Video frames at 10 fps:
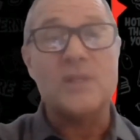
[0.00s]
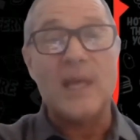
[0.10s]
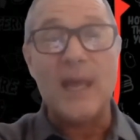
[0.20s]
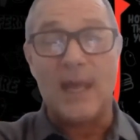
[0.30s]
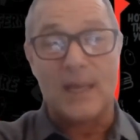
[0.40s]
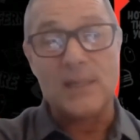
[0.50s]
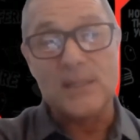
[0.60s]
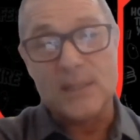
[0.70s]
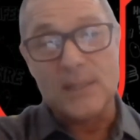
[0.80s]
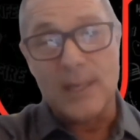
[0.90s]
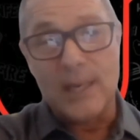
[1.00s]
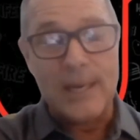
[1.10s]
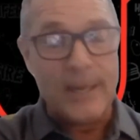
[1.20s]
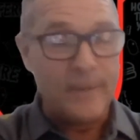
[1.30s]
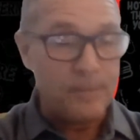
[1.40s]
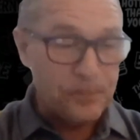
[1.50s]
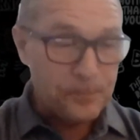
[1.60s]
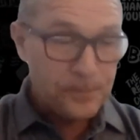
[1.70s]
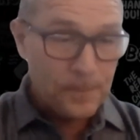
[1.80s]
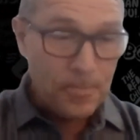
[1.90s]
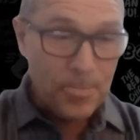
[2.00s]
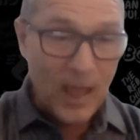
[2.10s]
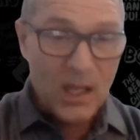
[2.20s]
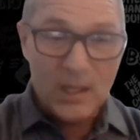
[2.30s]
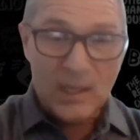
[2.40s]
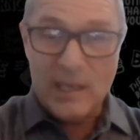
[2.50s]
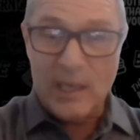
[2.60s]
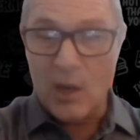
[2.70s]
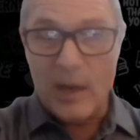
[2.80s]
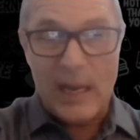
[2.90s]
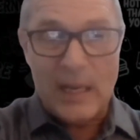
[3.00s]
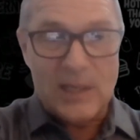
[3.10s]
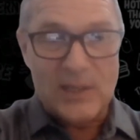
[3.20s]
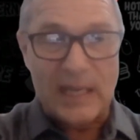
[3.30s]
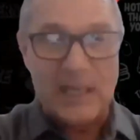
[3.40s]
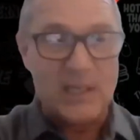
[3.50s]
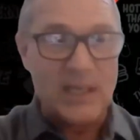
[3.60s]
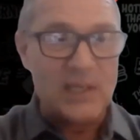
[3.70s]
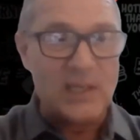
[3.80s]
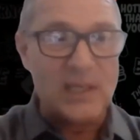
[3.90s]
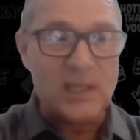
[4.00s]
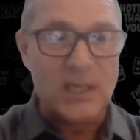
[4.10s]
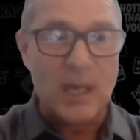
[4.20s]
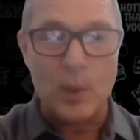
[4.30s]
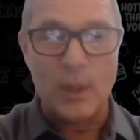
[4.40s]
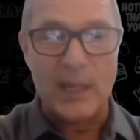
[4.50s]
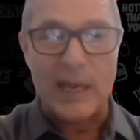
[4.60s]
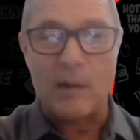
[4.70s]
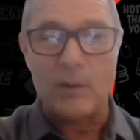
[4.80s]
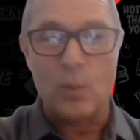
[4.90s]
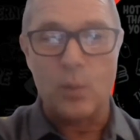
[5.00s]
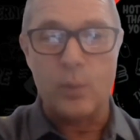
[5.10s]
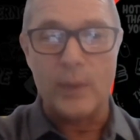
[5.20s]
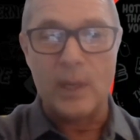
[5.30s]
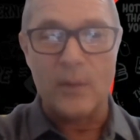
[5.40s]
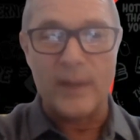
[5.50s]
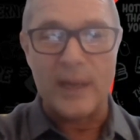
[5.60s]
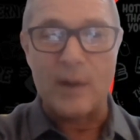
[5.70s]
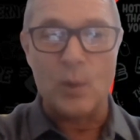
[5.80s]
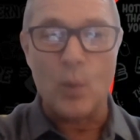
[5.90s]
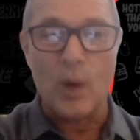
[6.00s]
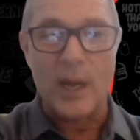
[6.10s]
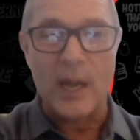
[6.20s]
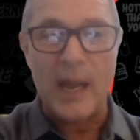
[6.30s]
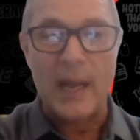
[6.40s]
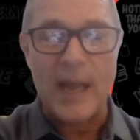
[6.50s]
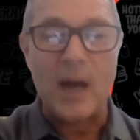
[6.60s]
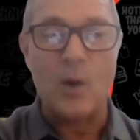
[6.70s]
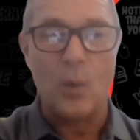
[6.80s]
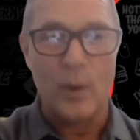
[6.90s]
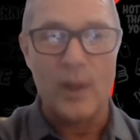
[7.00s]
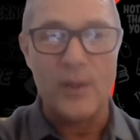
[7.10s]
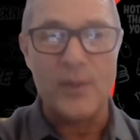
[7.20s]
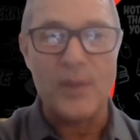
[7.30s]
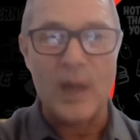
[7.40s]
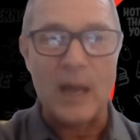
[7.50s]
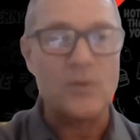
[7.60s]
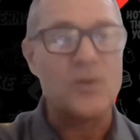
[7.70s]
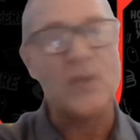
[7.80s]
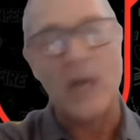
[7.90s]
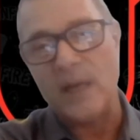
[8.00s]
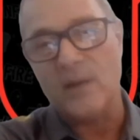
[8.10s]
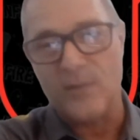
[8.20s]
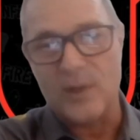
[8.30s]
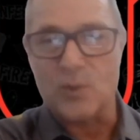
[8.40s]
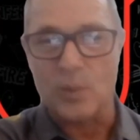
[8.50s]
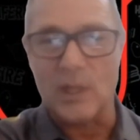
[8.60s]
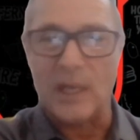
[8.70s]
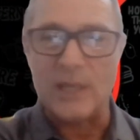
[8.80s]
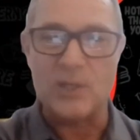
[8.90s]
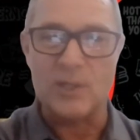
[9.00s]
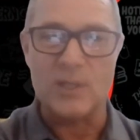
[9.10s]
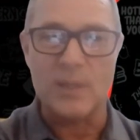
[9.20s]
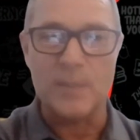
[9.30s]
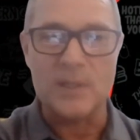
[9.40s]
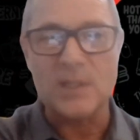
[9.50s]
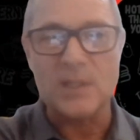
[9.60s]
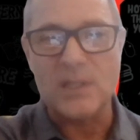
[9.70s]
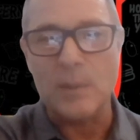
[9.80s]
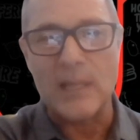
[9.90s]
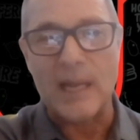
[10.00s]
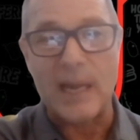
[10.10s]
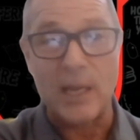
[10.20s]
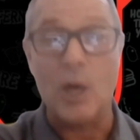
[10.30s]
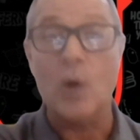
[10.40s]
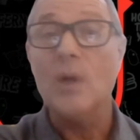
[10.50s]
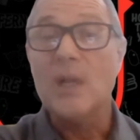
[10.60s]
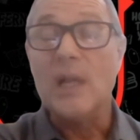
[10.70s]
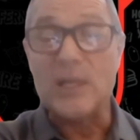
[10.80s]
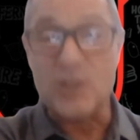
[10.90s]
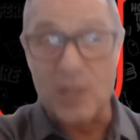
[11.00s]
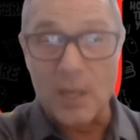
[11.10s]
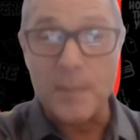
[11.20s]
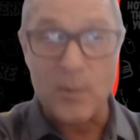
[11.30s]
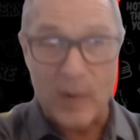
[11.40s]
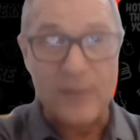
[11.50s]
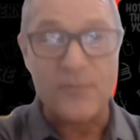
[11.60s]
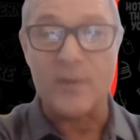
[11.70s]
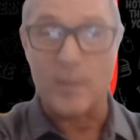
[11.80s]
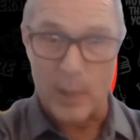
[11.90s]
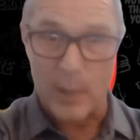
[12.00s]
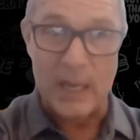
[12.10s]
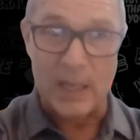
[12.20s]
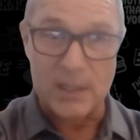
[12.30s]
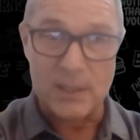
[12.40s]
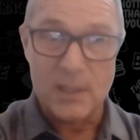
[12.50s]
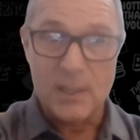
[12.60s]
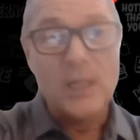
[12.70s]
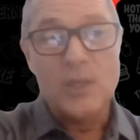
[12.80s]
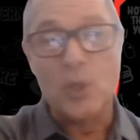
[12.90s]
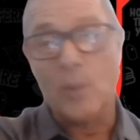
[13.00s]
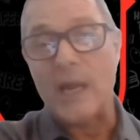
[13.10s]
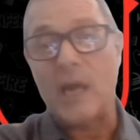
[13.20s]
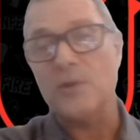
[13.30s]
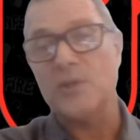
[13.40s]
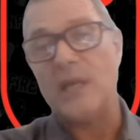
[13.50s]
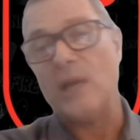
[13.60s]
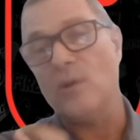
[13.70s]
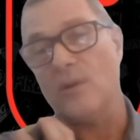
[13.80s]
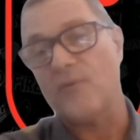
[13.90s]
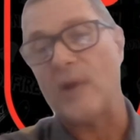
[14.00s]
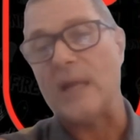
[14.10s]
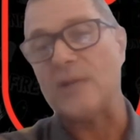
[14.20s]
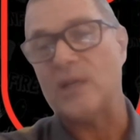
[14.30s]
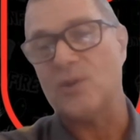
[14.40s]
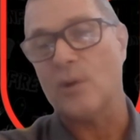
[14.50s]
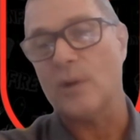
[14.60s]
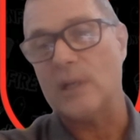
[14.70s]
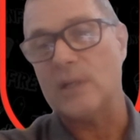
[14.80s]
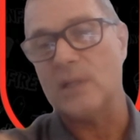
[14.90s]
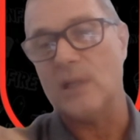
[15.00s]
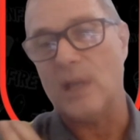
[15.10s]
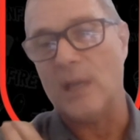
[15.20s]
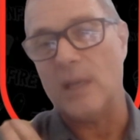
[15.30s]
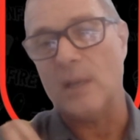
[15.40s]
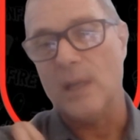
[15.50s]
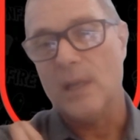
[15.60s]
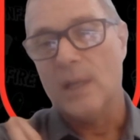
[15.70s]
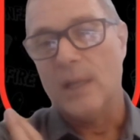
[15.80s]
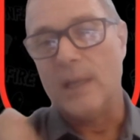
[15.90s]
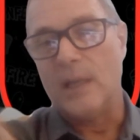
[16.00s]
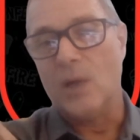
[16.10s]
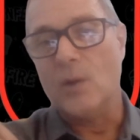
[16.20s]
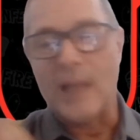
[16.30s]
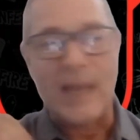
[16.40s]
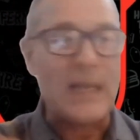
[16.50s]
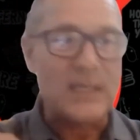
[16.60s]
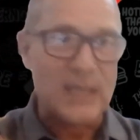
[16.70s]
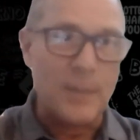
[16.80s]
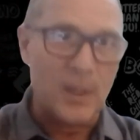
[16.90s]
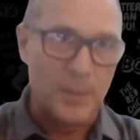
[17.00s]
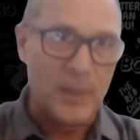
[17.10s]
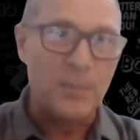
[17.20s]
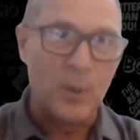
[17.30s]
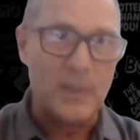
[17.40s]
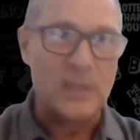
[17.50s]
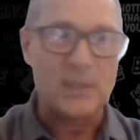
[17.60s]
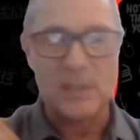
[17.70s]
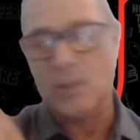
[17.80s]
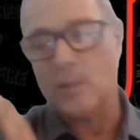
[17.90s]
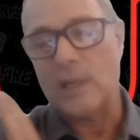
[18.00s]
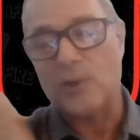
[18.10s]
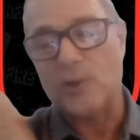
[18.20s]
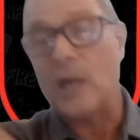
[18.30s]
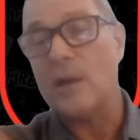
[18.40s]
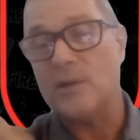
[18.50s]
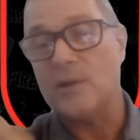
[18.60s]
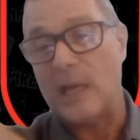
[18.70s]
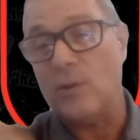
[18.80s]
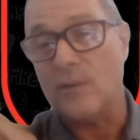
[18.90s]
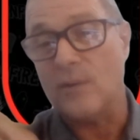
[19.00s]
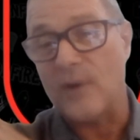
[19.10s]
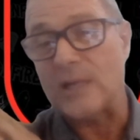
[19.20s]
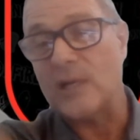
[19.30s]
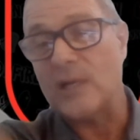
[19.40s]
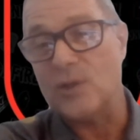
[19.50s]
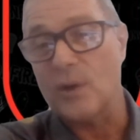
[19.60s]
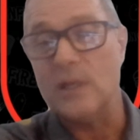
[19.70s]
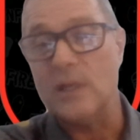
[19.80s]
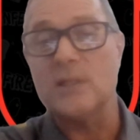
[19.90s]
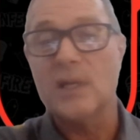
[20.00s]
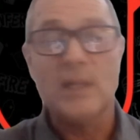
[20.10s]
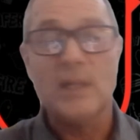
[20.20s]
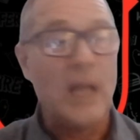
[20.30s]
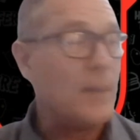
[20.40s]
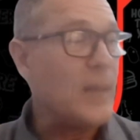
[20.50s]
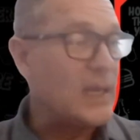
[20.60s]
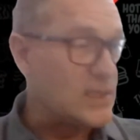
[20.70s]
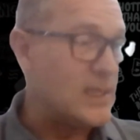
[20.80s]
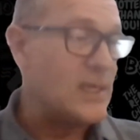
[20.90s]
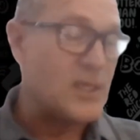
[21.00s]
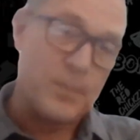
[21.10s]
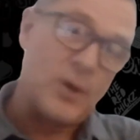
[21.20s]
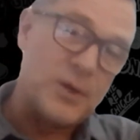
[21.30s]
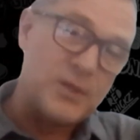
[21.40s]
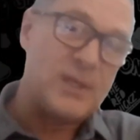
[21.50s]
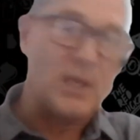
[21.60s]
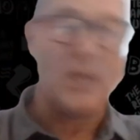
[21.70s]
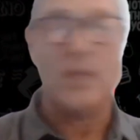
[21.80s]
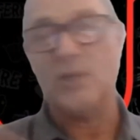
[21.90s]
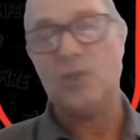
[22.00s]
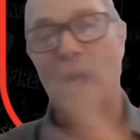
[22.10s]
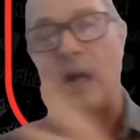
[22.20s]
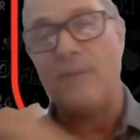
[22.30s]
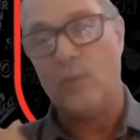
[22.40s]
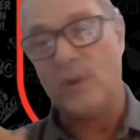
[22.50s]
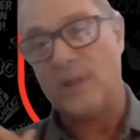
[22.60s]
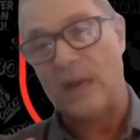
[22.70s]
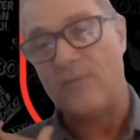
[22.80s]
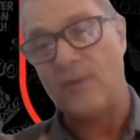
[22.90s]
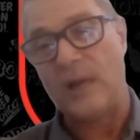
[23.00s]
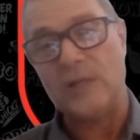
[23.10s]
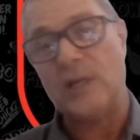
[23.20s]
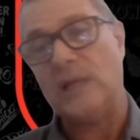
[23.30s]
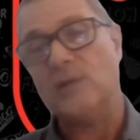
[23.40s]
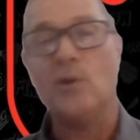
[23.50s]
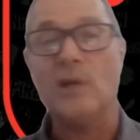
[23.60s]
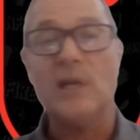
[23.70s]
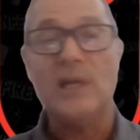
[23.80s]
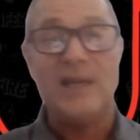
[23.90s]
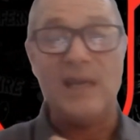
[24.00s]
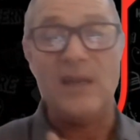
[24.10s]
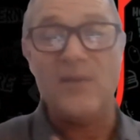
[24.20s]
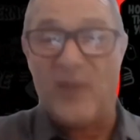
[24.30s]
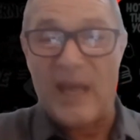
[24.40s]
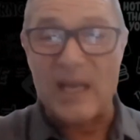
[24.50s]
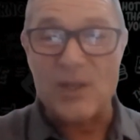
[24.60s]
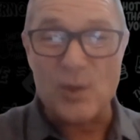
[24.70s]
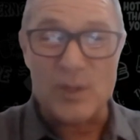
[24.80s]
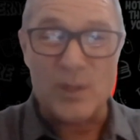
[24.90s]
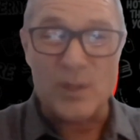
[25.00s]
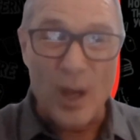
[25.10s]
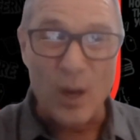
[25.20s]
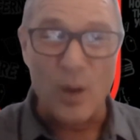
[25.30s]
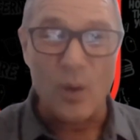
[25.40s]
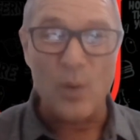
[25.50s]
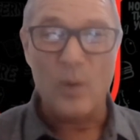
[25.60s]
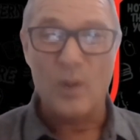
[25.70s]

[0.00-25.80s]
things, um, you know, and it's like, is, is this someone that I would, you know, that I would want to hang out with outside of this relationship? Is this someone that I know is going to be right for the brand? So when I understand who the franchisor is and, and, you know, and like I said, I'm in the people business. So when I try to understand who the franchisor is, I'm like, is this person going to jive with that franchisor? And if the answer is no,